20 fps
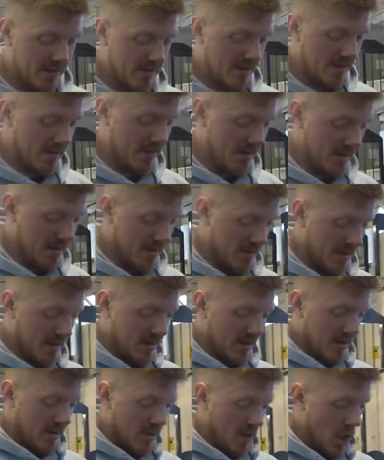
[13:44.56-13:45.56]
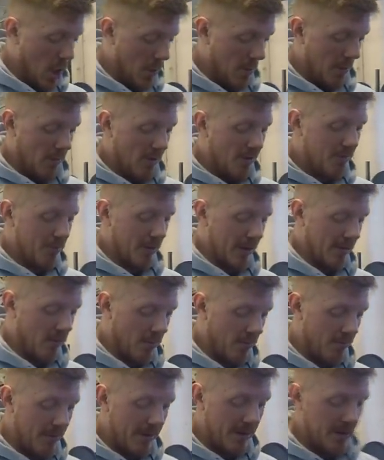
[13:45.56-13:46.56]
Why? Hurt my wrist playing
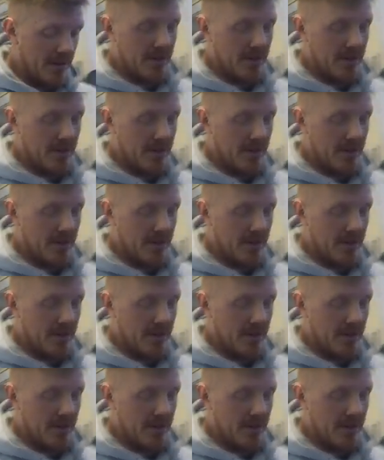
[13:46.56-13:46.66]
rugby.